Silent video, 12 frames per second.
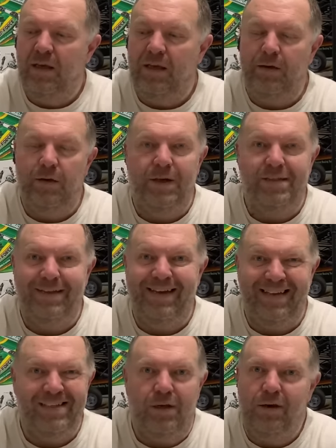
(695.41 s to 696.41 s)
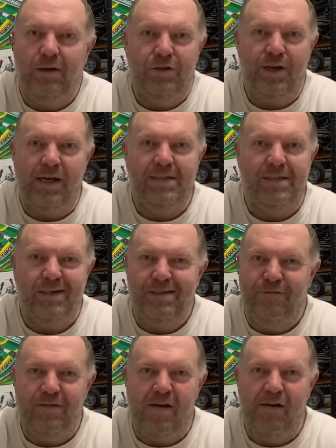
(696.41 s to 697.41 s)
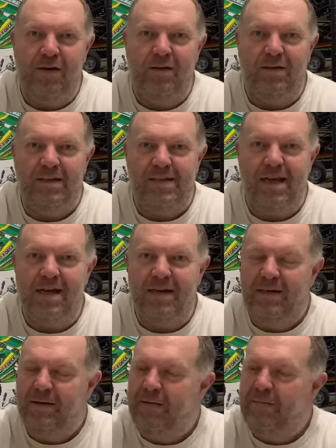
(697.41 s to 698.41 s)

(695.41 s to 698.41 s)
You know, it's an old chassis, it's a very old design,